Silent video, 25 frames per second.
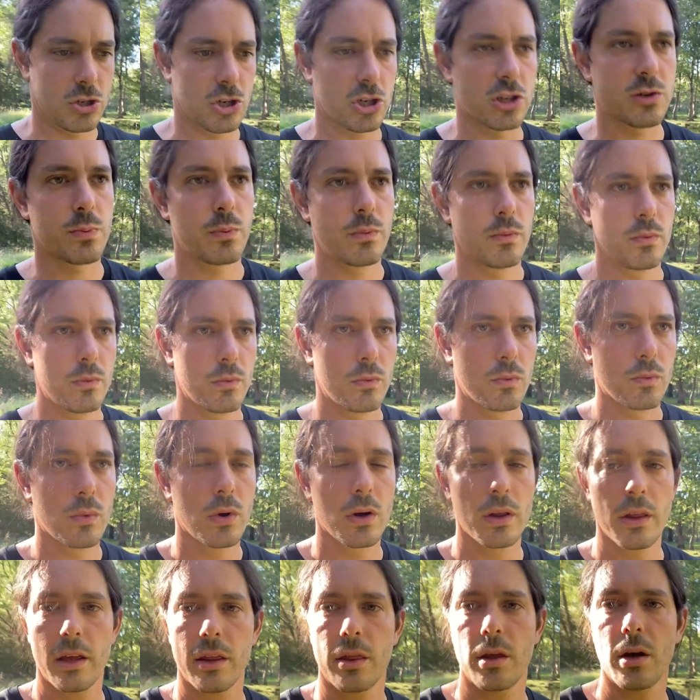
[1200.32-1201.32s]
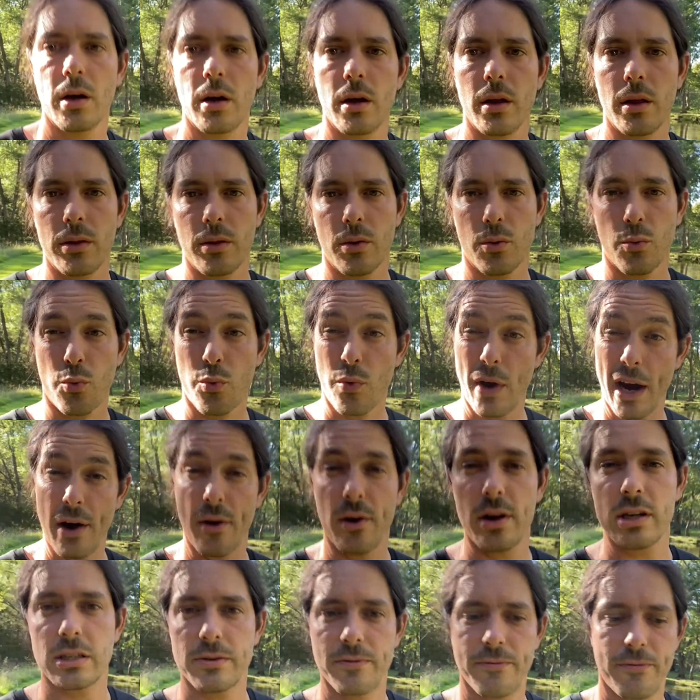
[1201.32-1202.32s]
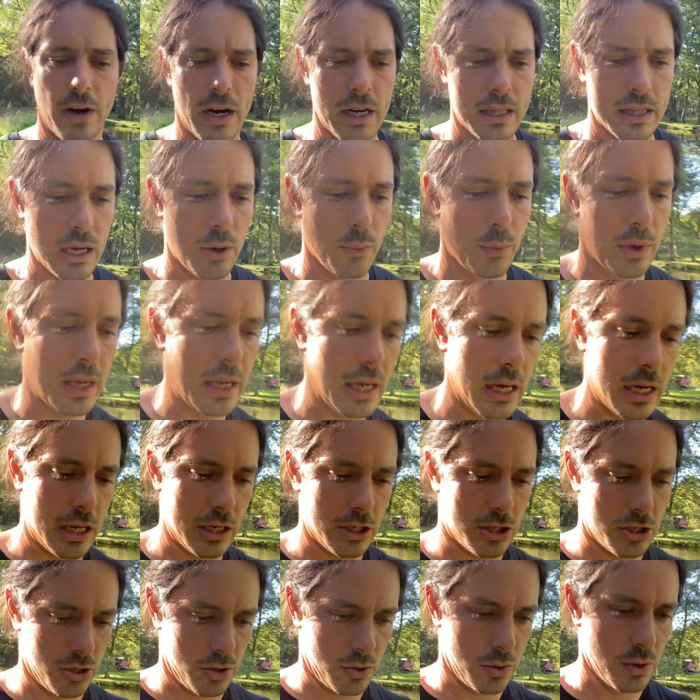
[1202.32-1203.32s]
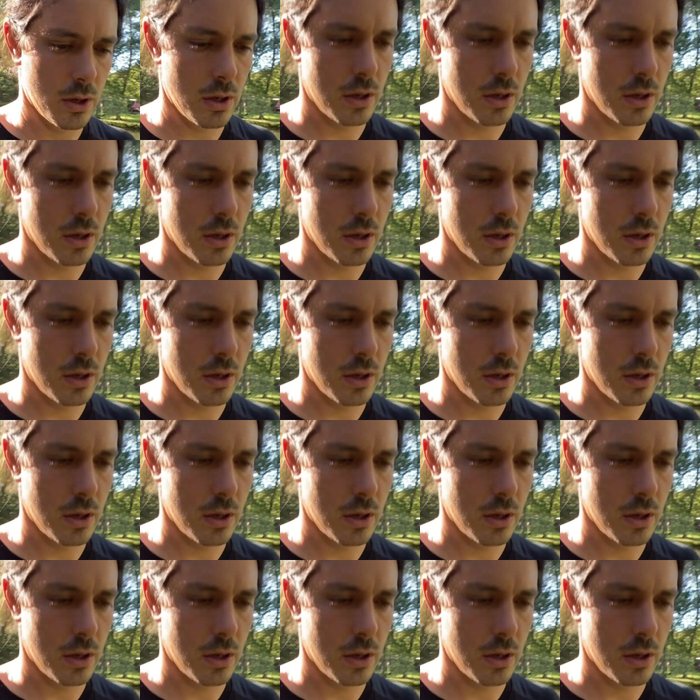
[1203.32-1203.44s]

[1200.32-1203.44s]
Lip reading: is really the rarest fight that we get into,